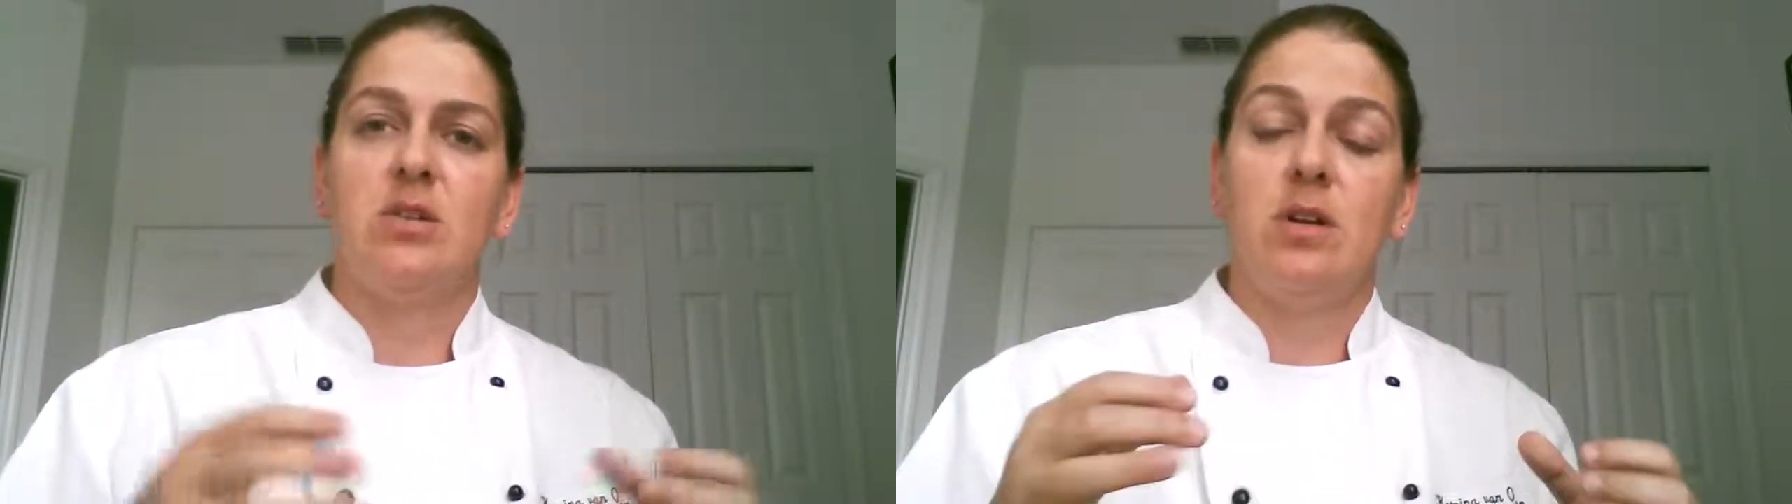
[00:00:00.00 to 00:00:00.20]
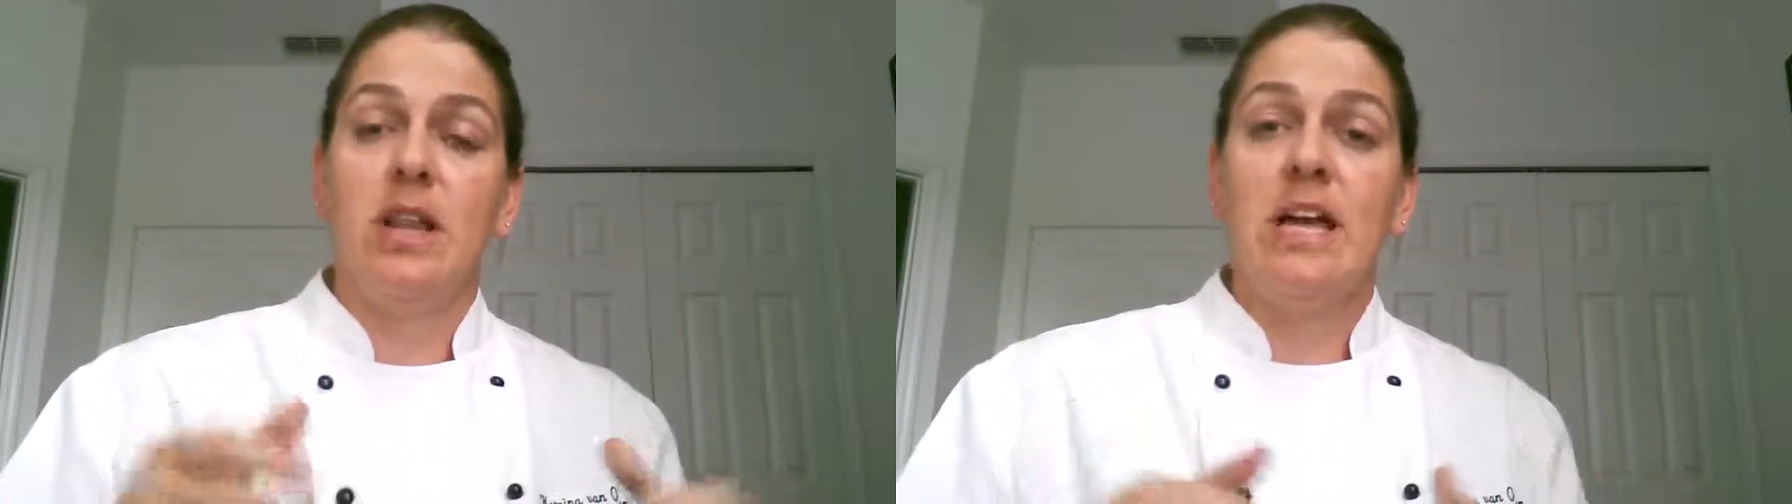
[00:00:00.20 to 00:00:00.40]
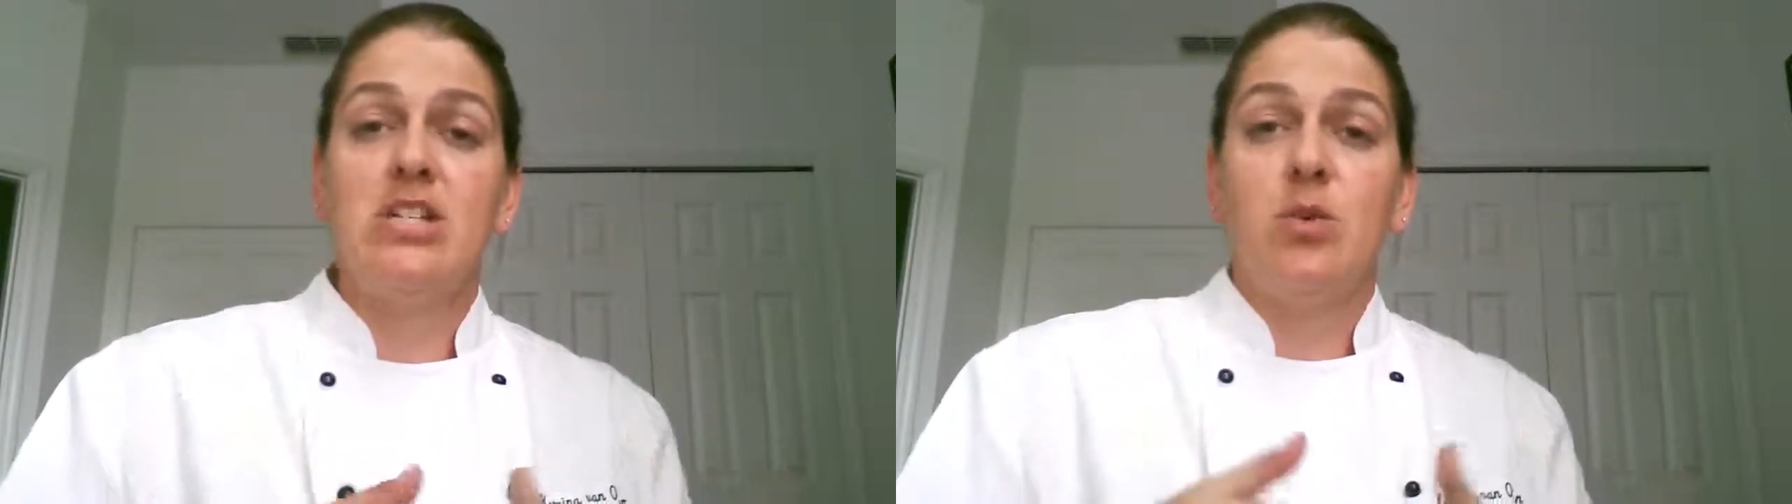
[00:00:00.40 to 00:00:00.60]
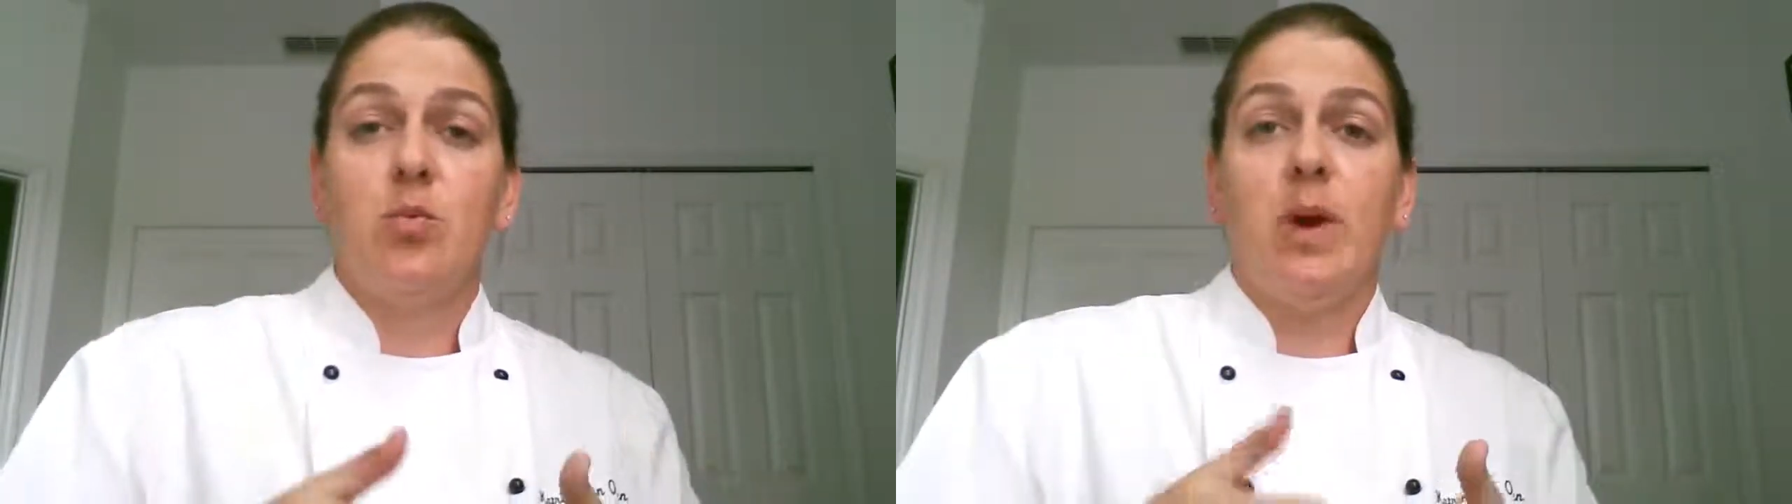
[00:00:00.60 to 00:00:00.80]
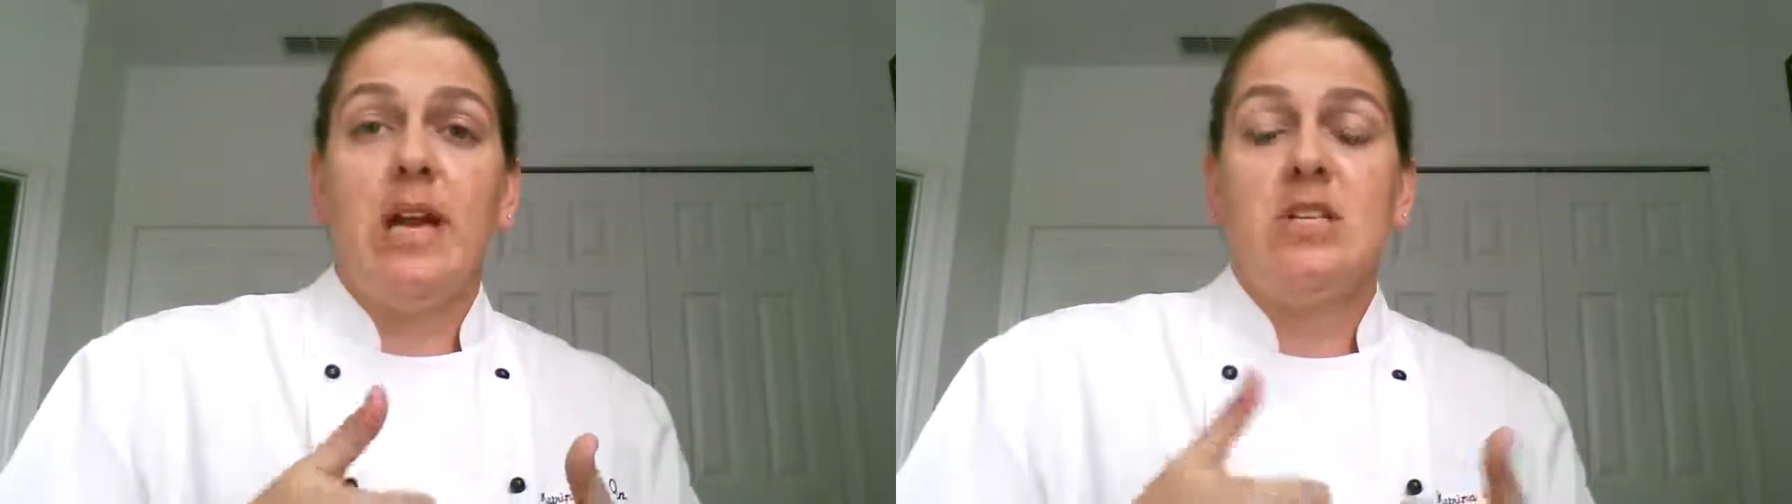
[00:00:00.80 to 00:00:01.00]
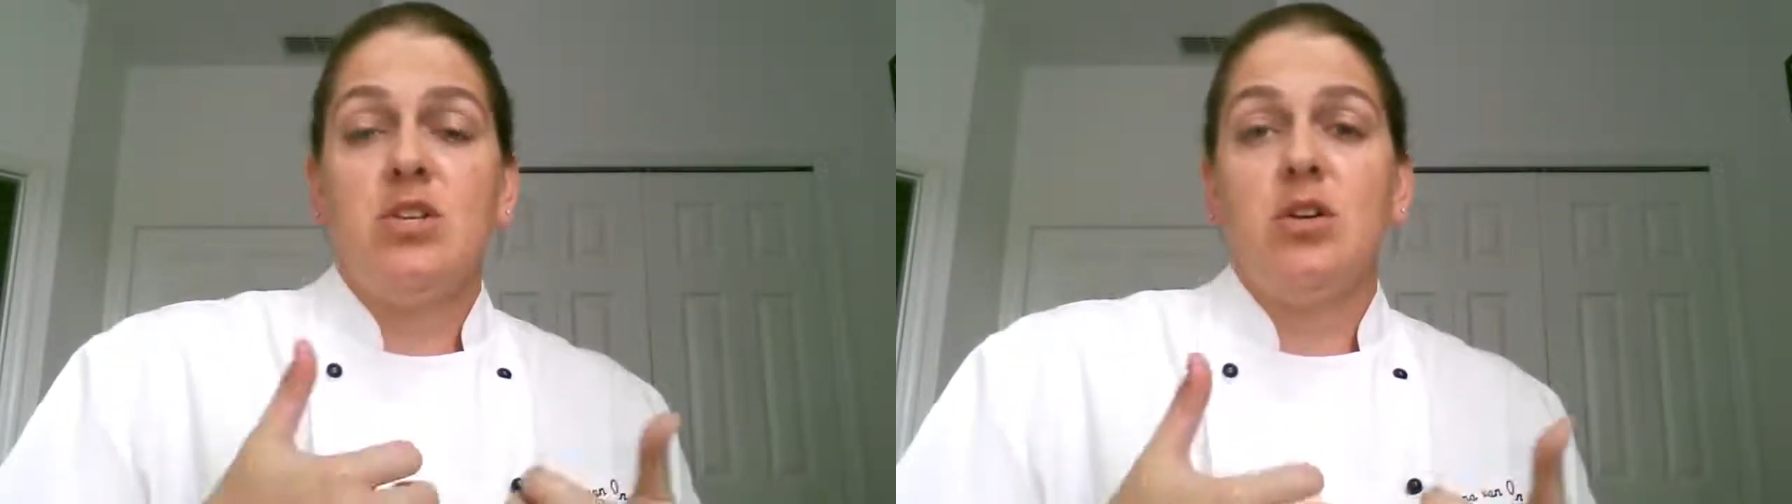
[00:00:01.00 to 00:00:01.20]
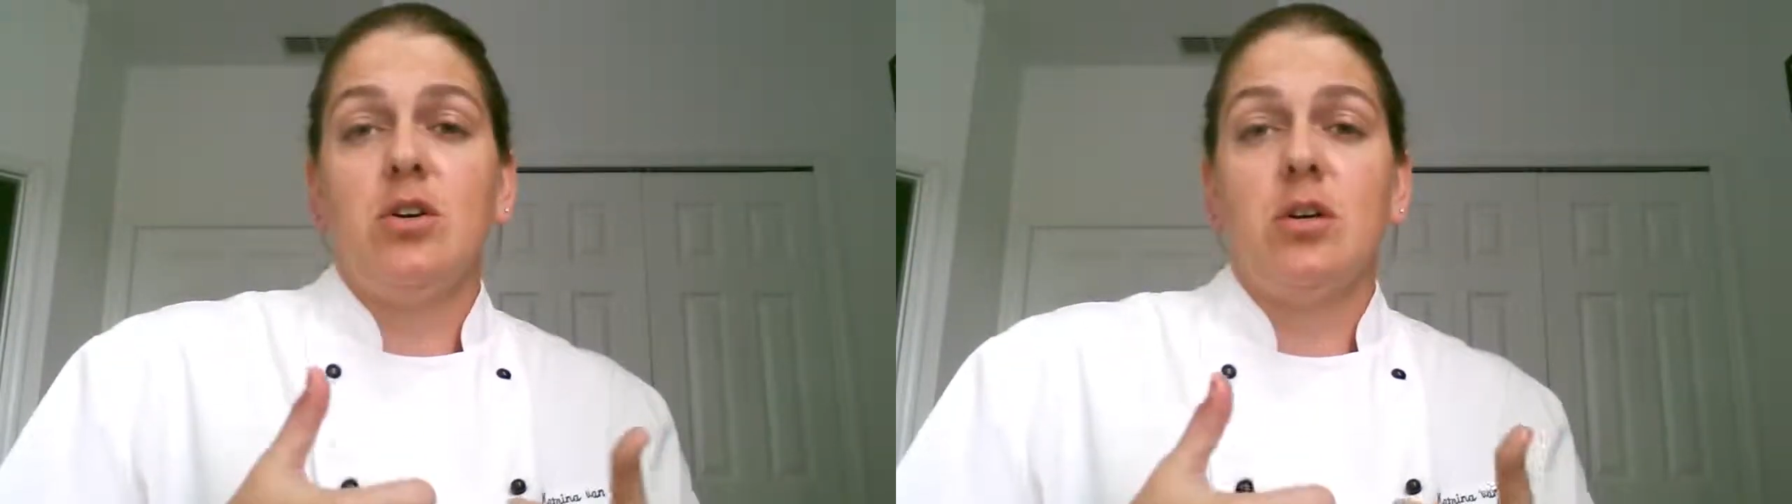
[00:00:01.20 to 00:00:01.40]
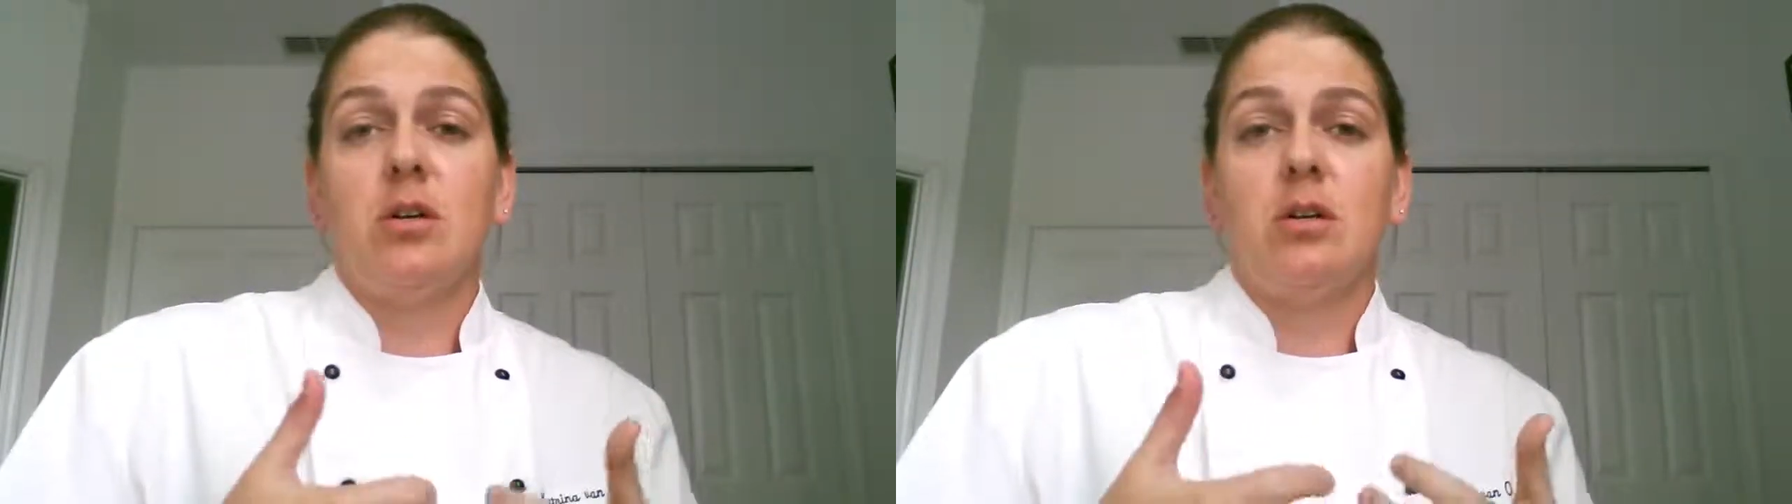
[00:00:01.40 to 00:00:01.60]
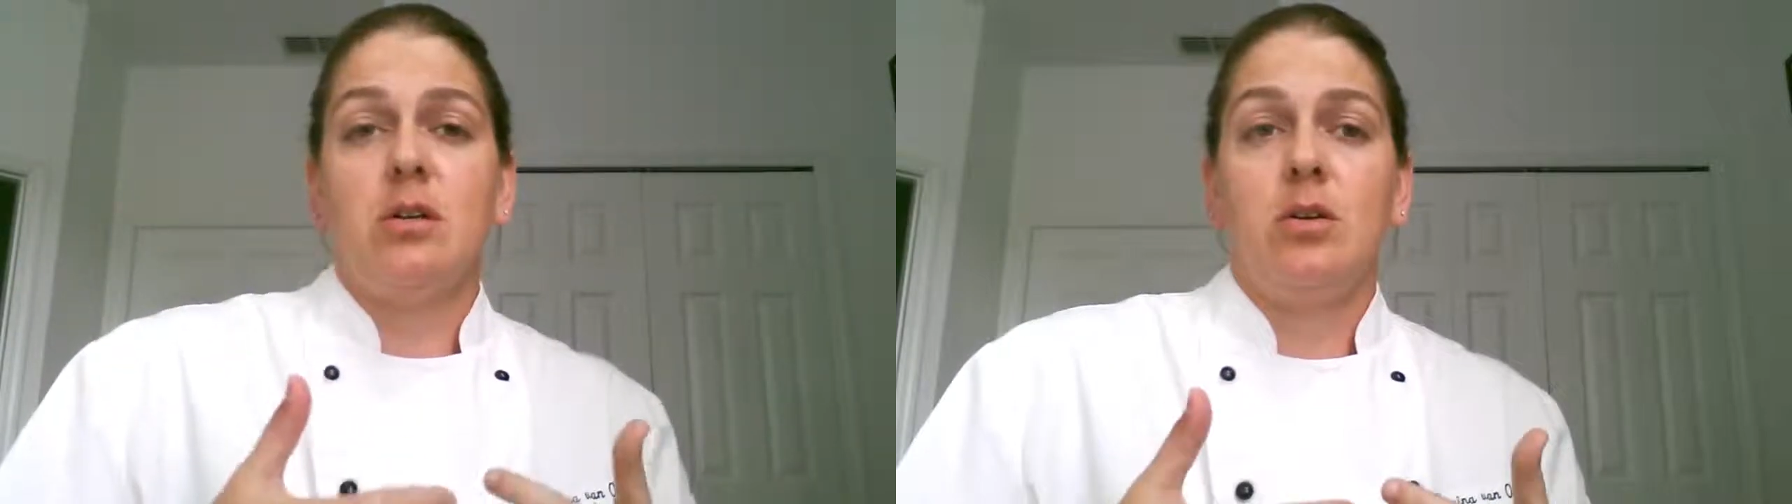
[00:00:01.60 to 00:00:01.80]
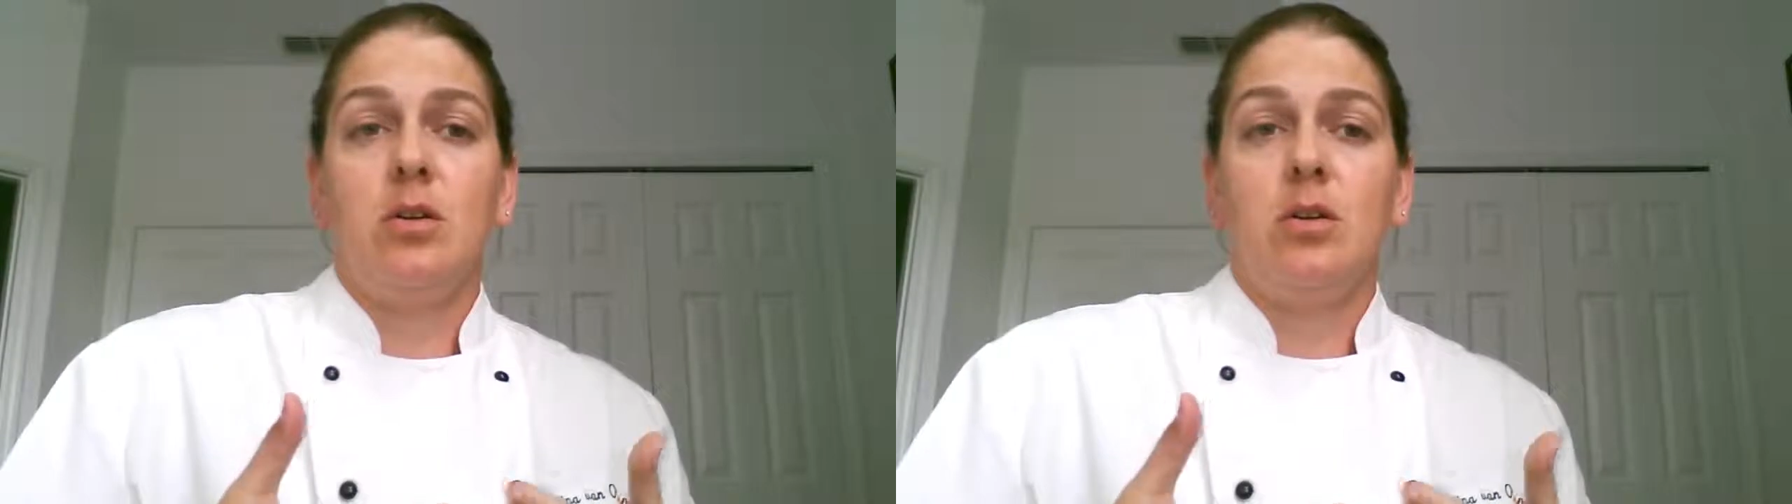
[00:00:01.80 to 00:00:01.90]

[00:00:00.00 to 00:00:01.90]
So it'll actually raise your